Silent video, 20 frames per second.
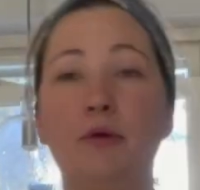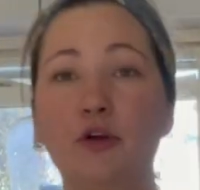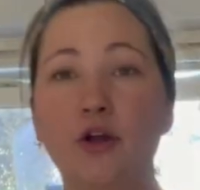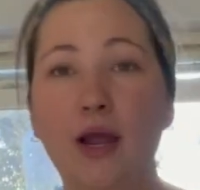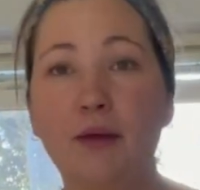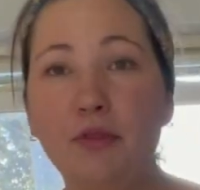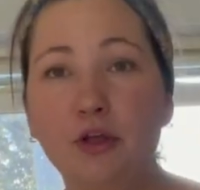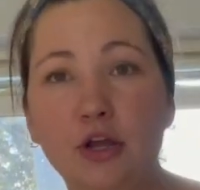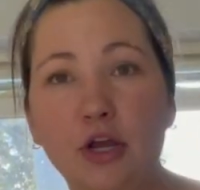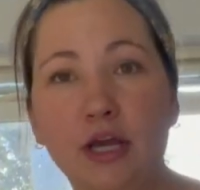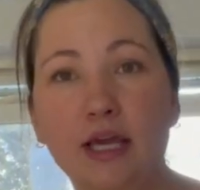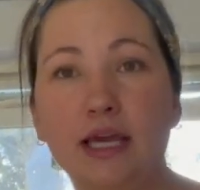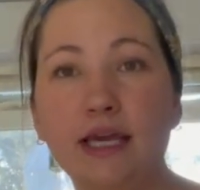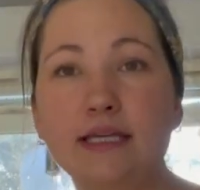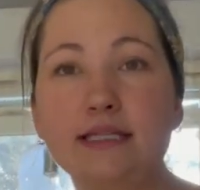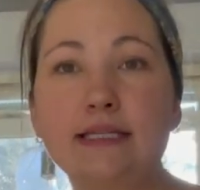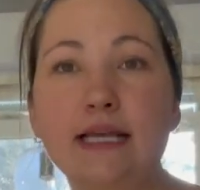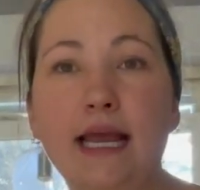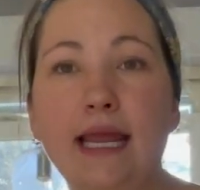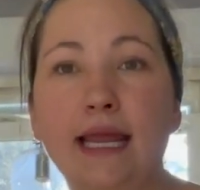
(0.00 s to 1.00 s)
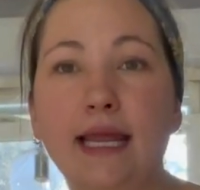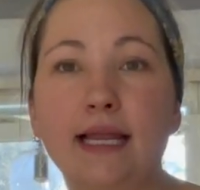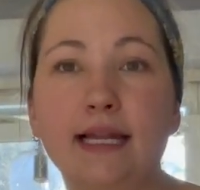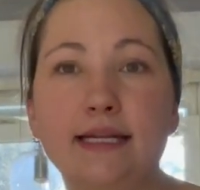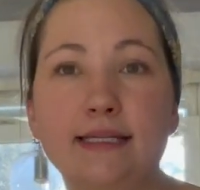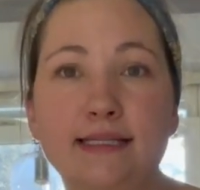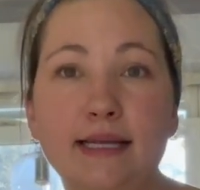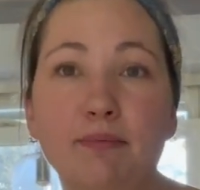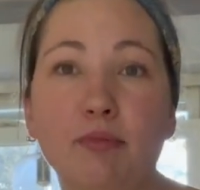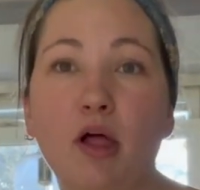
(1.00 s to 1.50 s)
grab the cookies and a
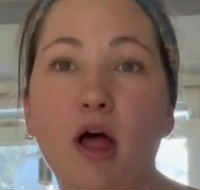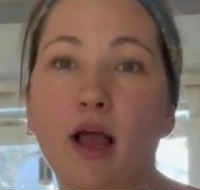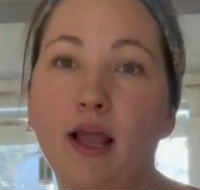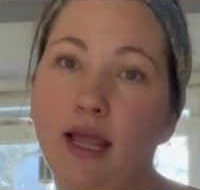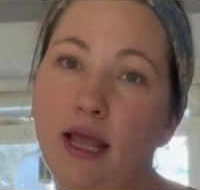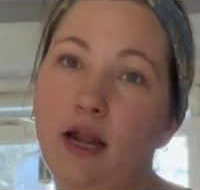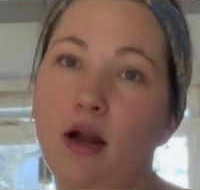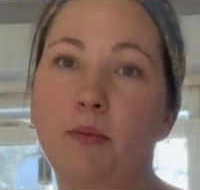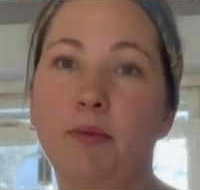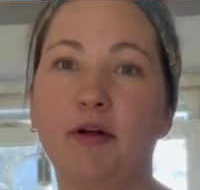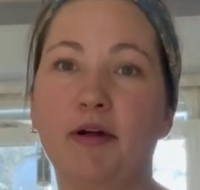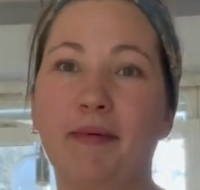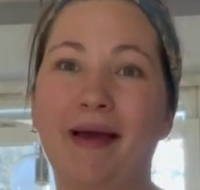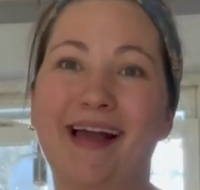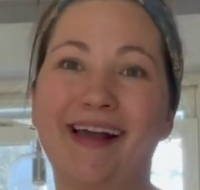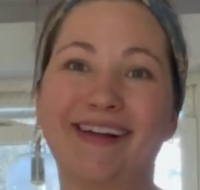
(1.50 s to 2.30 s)
Ziploc, and I'll be right back.